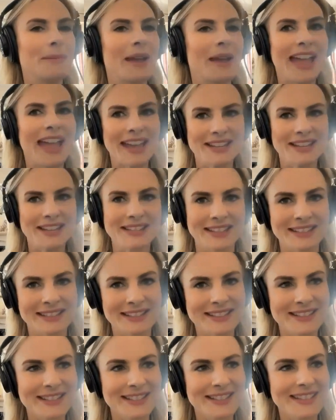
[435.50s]

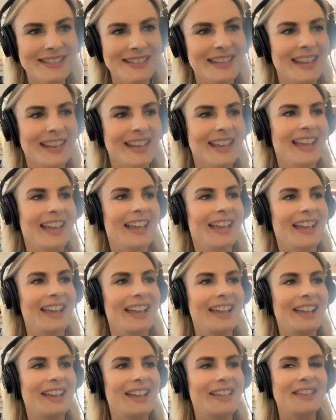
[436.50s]
essence.
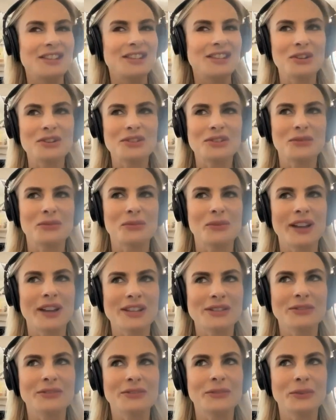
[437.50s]
There's lots of
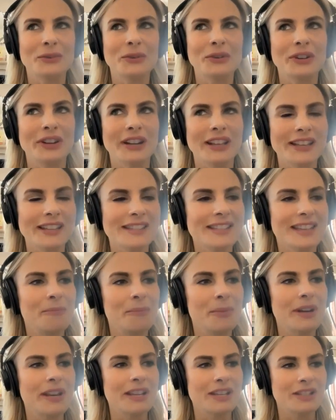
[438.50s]
words for it,
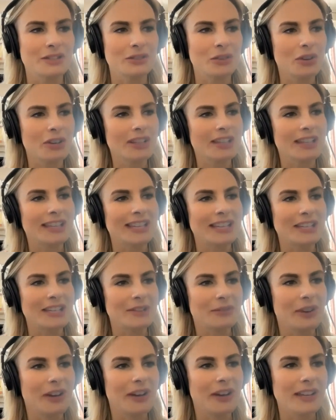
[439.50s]
but it's not clearly
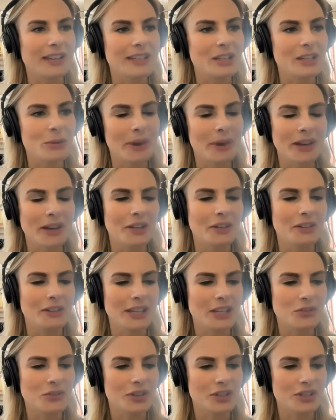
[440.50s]
defined in the medical
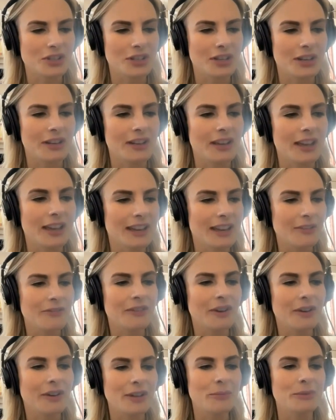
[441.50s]
literature. And I
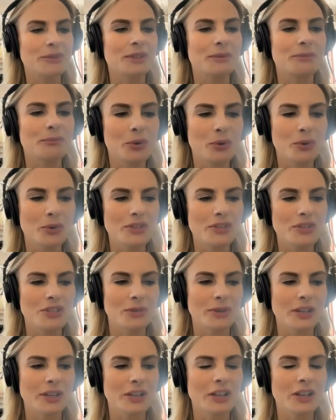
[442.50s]
felt it was important
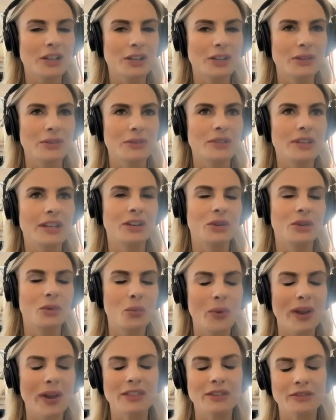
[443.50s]
to include in a
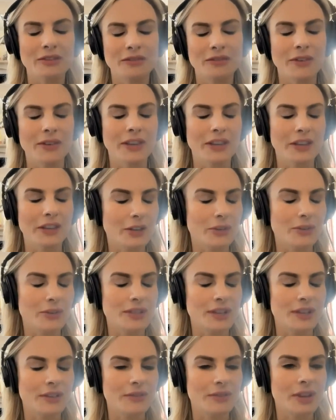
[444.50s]
way that felt
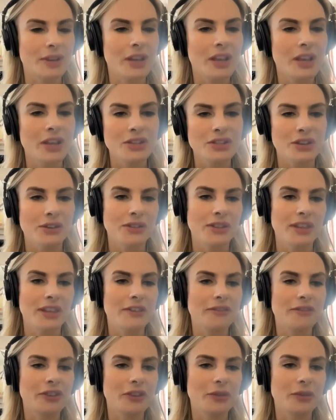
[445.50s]
inclusive, so that
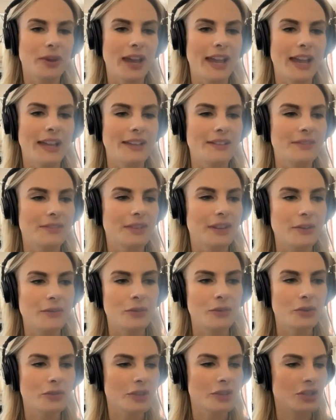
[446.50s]
if
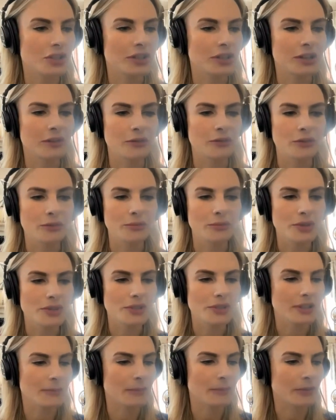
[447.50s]
you're Christian, if you're
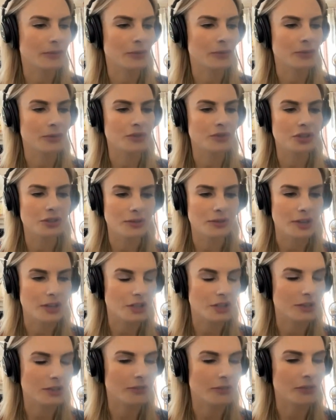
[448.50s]
Muslim, if you're
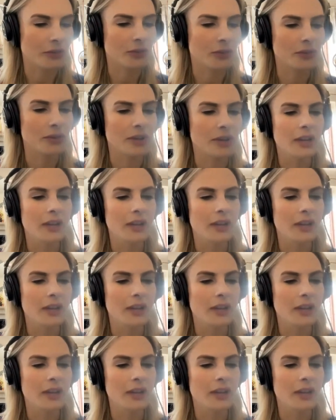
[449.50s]
Jewish, if you're